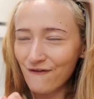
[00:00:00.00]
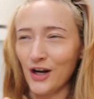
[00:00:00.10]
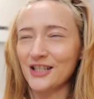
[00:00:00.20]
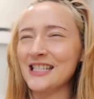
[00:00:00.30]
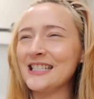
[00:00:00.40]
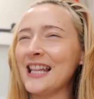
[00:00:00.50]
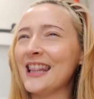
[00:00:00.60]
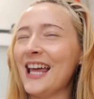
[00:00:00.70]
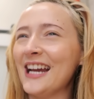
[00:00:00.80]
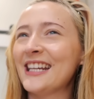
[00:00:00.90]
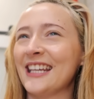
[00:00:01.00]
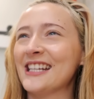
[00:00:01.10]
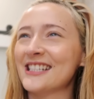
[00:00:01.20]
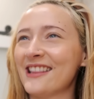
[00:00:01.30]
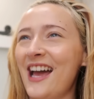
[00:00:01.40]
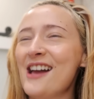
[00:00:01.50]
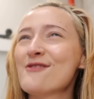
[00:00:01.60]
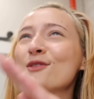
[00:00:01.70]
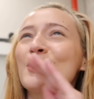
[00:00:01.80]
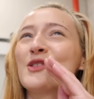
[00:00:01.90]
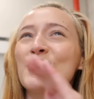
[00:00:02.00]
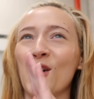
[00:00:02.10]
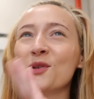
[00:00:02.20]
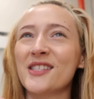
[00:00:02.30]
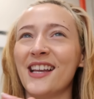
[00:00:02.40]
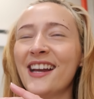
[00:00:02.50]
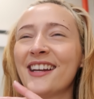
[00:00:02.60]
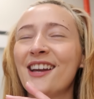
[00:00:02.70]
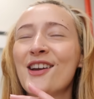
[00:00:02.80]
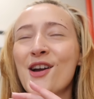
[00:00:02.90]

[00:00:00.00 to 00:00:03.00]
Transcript: Frostie Delite, get into that, so sick.